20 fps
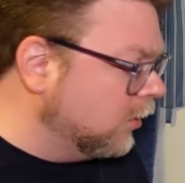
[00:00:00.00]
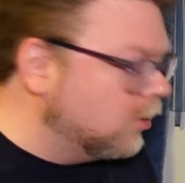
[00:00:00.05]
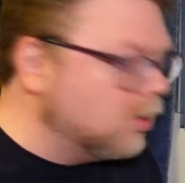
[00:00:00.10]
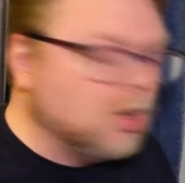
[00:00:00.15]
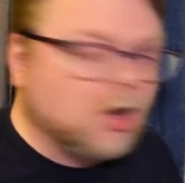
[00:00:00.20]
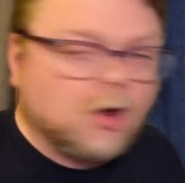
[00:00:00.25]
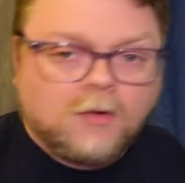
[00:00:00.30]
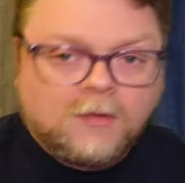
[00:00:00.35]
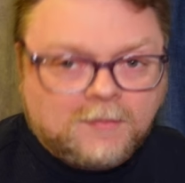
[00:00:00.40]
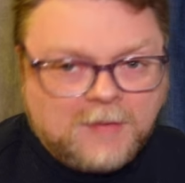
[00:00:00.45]

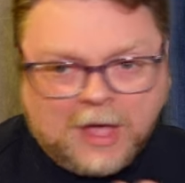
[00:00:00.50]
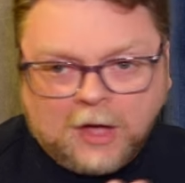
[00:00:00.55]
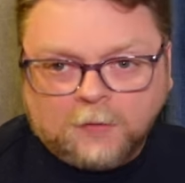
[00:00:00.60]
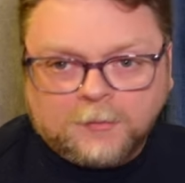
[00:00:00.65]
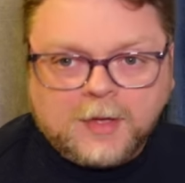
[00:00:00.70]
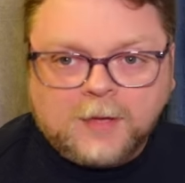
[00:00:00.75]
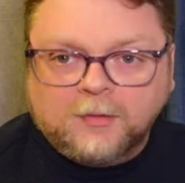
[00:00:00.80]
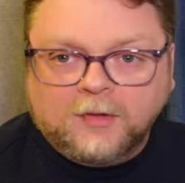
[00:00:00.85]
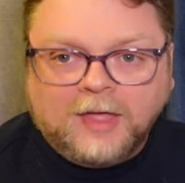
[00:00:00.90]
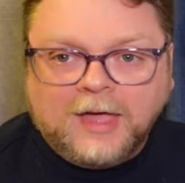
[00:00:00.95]
You know, how
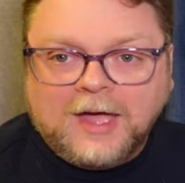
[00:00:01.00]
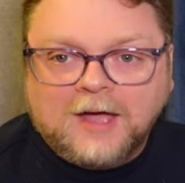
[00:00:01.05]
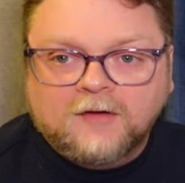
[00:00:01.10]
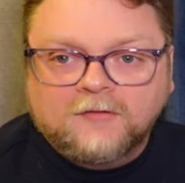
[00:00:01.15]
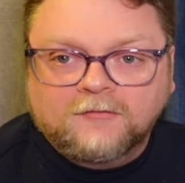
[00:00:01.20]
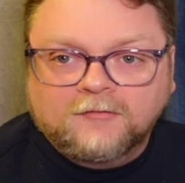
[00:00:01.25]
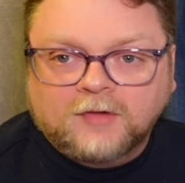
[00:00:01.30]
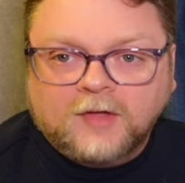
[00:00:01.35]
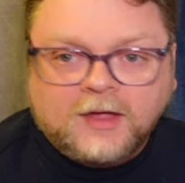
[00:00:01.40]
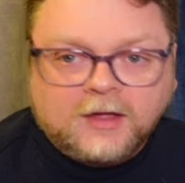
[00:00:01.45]
people
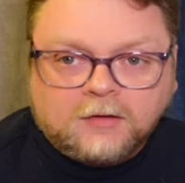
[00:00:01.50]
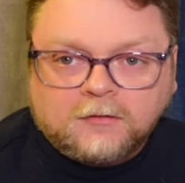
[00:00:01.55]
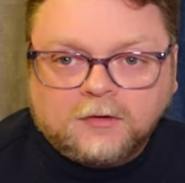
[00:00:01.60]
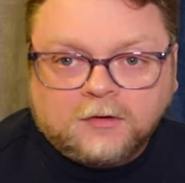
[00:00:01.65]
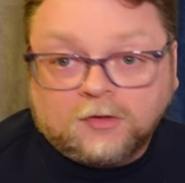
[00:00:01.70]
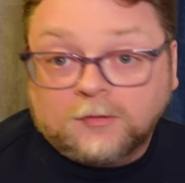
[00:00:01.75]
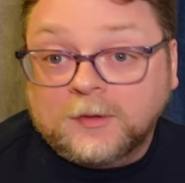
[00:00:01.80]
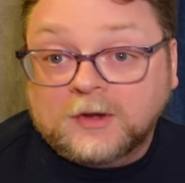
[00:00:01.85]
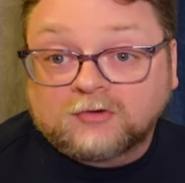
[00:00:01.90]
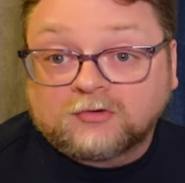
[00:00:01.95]
have, like,
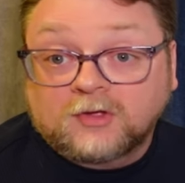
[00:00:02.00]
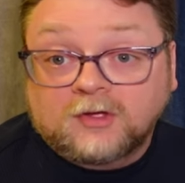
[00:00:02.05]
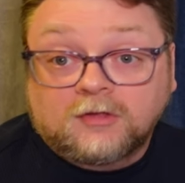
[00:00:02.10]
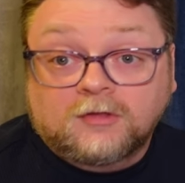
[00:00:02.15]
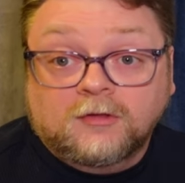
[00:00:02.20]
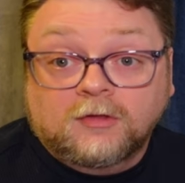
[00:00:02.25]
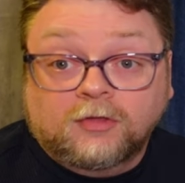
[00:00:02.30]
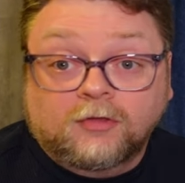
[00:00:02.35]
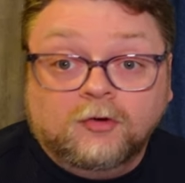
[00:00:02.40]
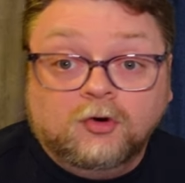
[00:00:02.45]
especially
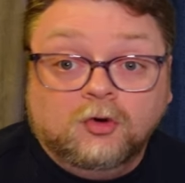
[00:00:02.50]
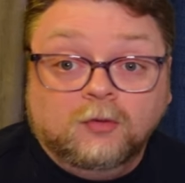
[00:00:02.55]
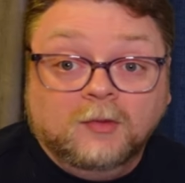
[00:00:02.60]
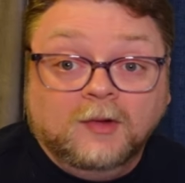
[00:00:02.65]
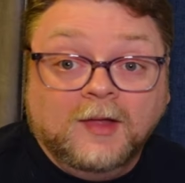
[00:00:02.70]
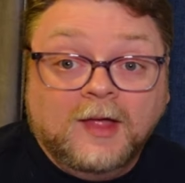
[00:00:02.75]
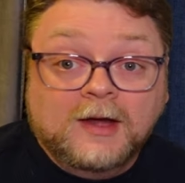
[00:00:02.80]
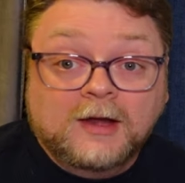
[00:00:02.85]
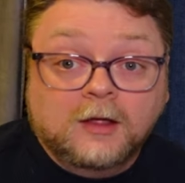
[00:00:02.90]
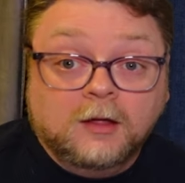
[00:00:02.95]
since the new
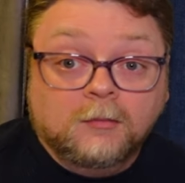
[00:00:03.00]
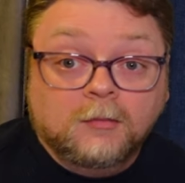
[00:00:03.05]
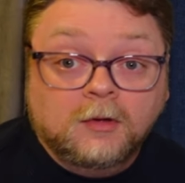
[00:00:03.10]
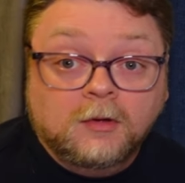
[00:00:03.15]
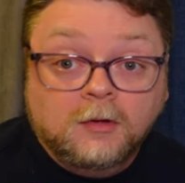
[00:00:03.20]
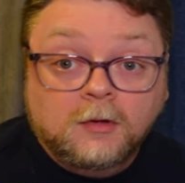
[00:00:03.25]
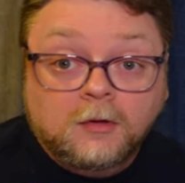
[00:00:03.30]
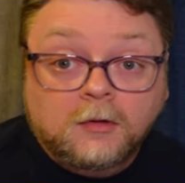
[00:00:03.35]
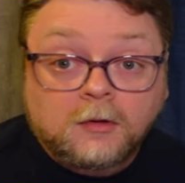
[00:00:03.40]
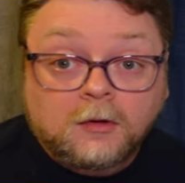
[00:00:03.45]
millennium,
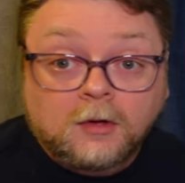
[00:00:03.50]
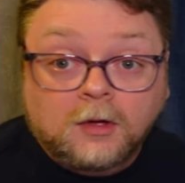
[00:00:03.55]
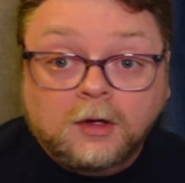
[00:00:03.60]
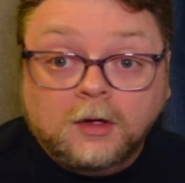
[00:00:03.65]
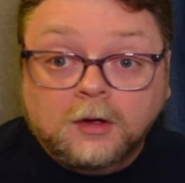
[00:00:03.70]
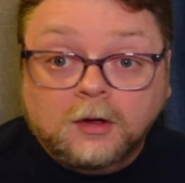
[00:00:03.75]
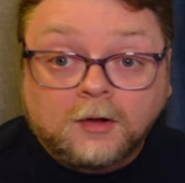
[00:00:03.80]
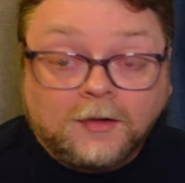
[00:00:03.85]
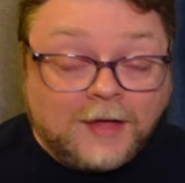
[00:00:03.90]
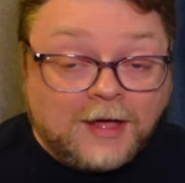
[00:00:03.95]

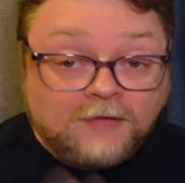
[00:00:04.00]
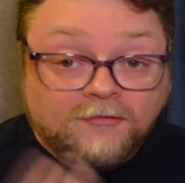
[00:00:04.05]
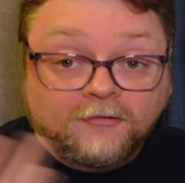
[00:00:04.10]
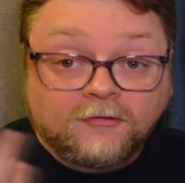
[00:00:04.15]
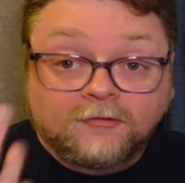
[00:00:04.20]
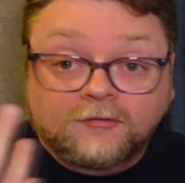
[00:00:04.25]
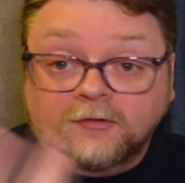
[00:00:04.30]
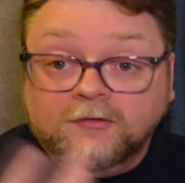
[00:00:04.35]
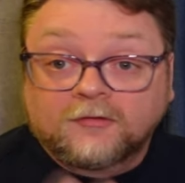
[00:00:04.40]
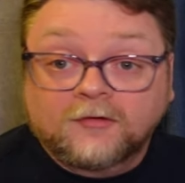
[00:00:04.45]

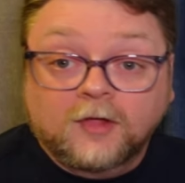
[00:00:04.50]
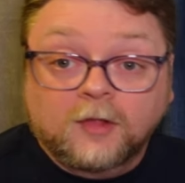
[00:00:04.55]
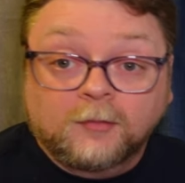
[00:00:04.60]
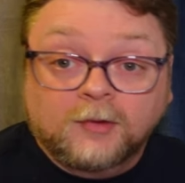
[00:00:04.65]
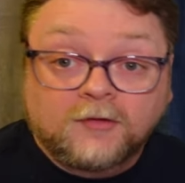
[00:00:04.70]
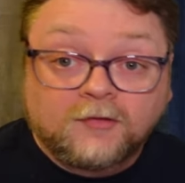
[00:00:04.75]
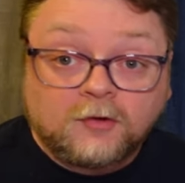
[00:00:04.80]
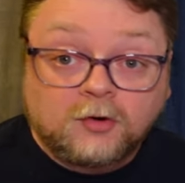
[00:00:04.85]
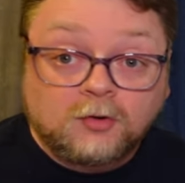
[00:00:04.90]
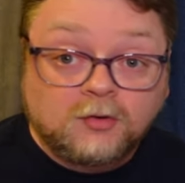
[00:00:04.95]
glasses to
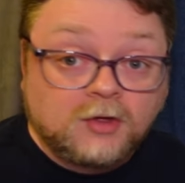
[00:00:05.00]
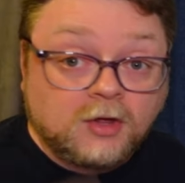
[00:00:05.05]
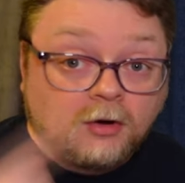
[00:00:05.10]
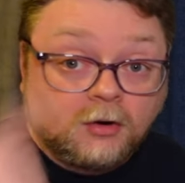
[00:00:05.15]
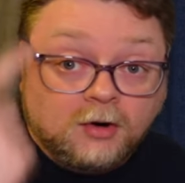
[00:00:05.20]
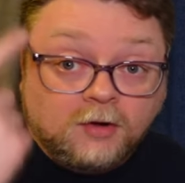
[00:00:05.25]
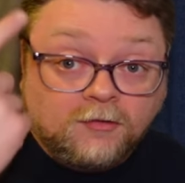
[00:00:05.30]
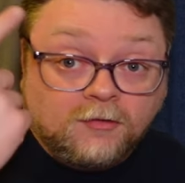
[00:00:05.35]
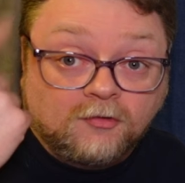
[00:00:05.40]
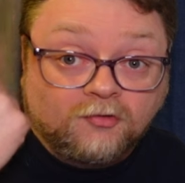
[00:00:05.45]
celebrate the new
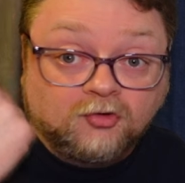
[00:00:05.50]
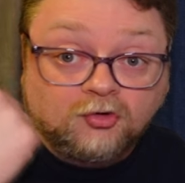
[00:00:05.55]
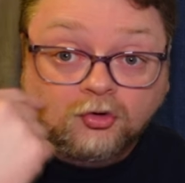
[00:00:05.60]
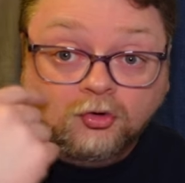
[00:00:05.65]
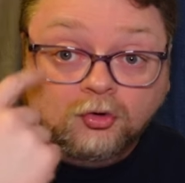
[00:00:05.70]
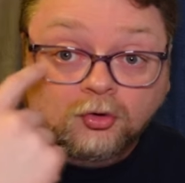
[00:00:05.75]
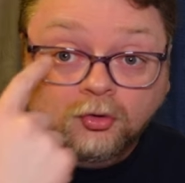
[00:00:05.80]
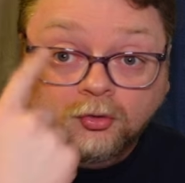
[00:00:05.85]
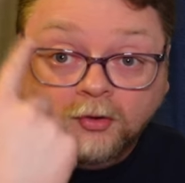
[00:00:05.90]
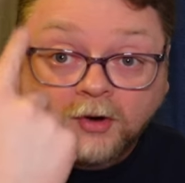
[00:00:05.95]
year at the
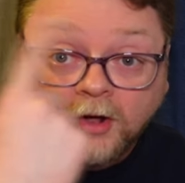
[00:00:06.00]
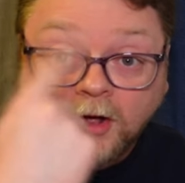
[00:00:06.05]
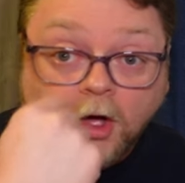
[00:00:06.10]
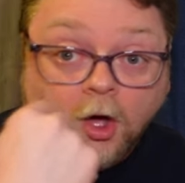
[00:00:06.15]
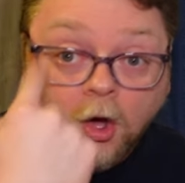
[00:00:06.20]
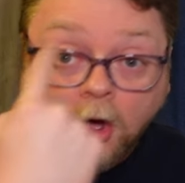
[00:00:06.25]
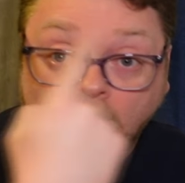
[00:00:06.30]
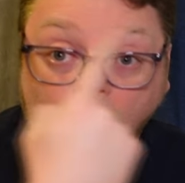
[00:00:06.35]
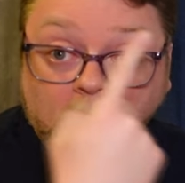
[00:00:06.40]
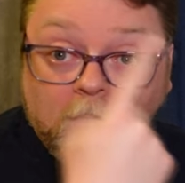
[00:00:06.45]
200
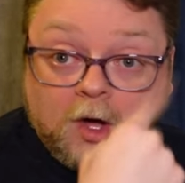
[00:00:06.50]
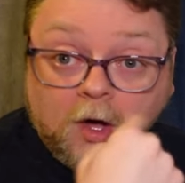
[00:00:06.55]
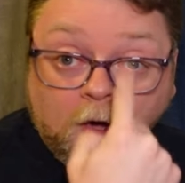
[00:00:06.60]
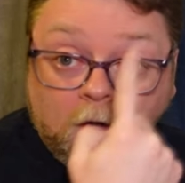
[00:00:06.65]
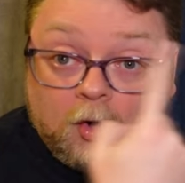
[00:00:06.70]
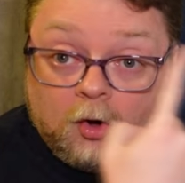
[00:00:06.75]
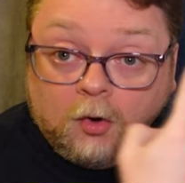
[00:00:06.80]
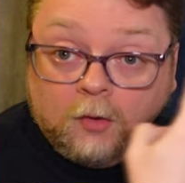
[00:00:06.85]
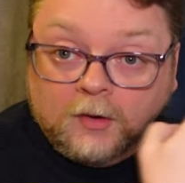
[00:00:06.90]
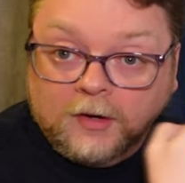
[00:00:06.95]

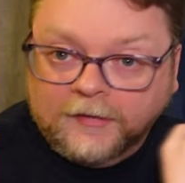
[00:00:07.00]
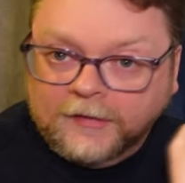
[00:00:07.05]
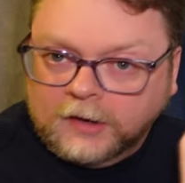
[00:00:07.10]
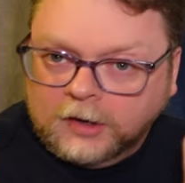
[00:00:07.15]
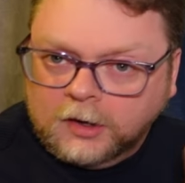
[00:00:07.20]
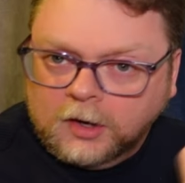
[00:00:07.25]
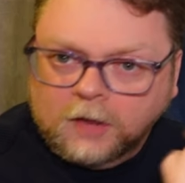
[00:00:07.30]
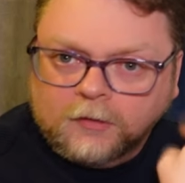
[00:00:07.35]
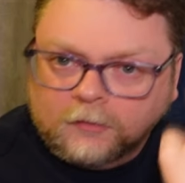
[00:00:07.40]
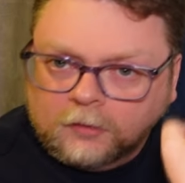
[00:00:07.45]
and
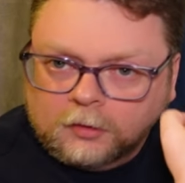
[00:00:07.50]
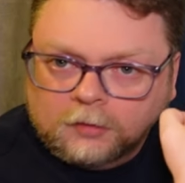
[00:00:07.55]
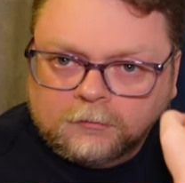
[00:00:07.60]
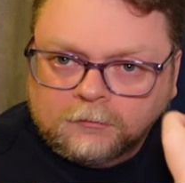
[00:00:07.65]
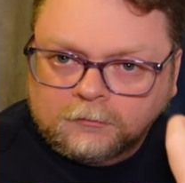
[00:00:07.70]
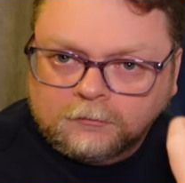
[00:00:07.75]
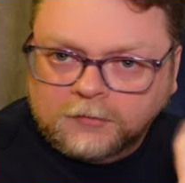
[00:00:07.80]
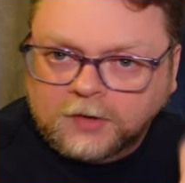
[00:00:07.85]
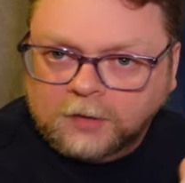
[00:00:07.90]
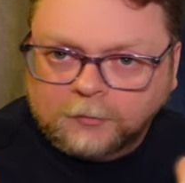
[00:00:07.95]
then another
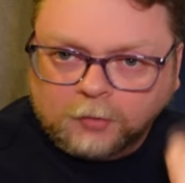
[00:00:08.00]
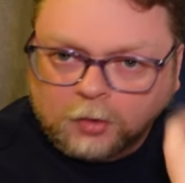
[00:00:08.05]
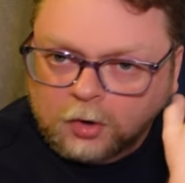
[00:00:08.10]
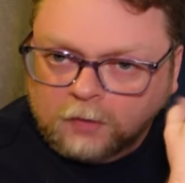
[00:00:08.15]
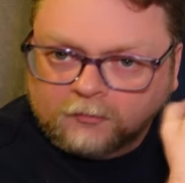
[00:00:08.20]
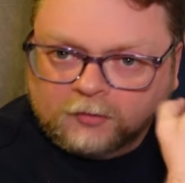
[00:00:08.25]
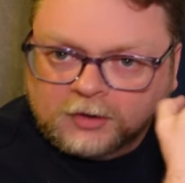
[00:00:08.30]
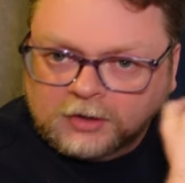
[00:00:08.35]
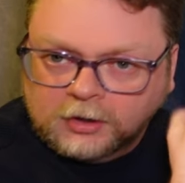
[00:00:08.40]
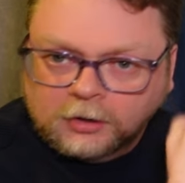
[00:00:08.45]
number
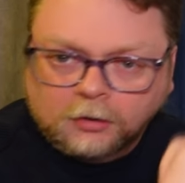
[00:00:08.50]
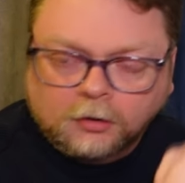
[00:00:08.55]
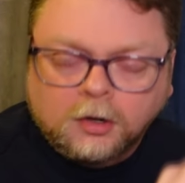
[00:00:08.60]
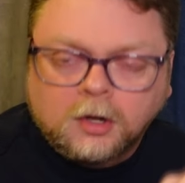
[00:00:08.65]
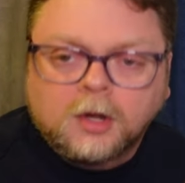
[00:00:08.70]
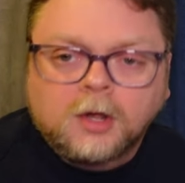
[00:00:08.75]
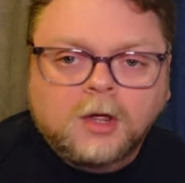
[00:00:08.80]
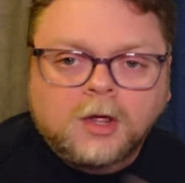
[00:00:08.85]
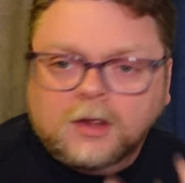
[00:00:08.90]
over here.